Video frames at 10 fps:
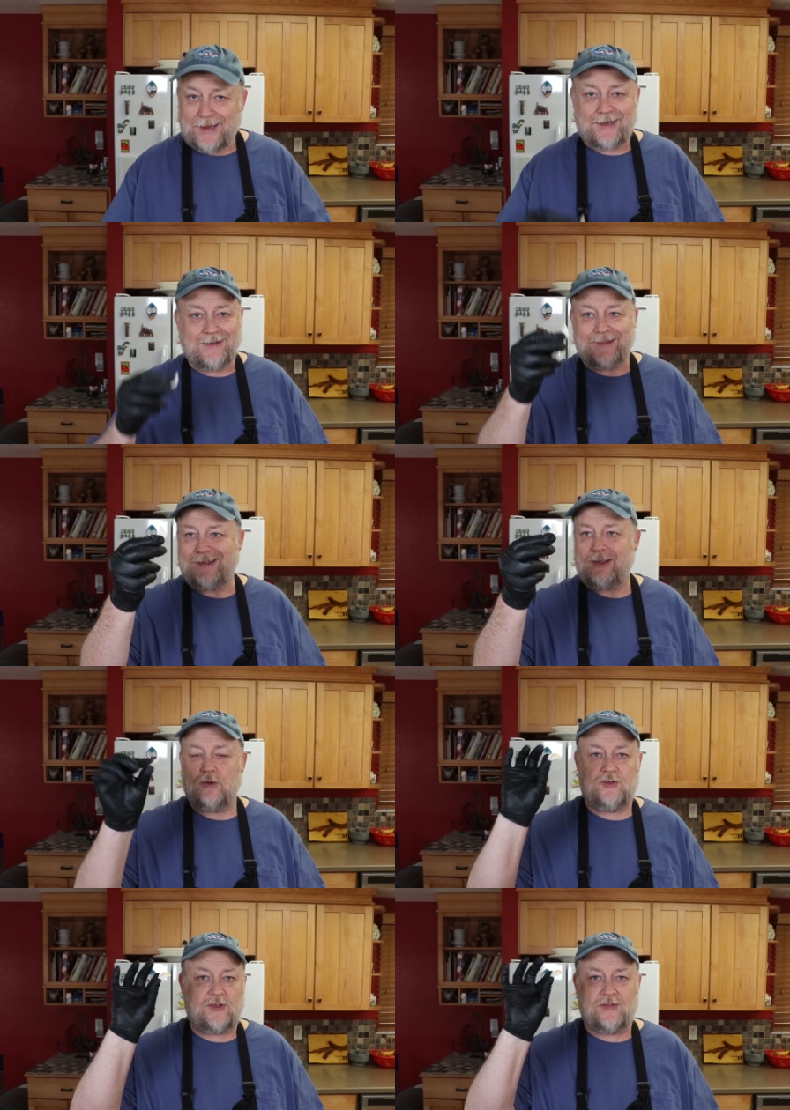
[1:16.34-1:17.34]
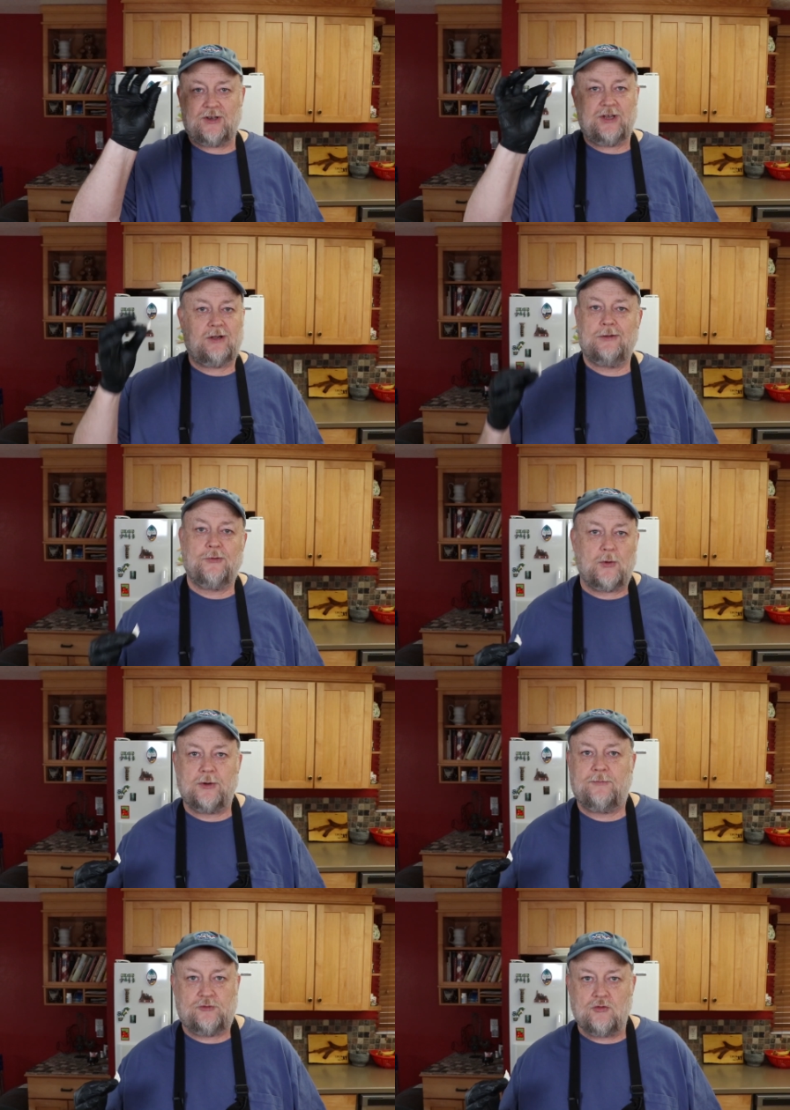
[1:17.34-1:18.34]
And you can see they're just the little
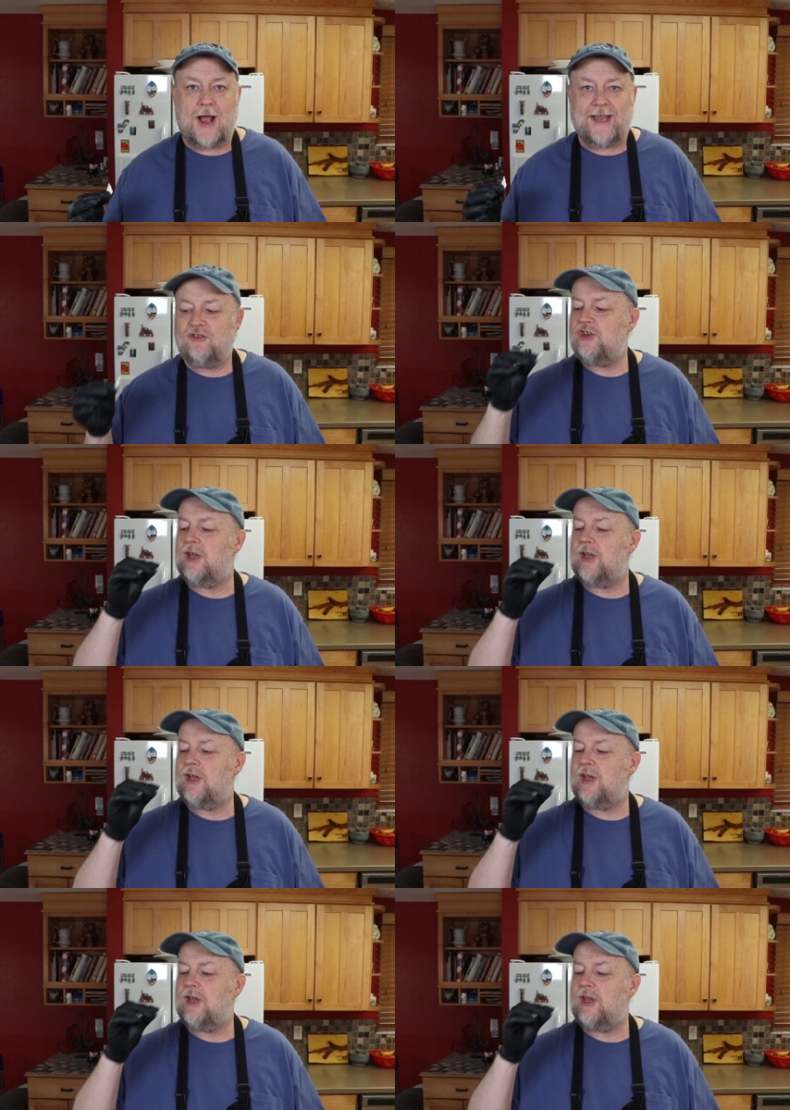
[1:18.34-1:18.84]
sort of dried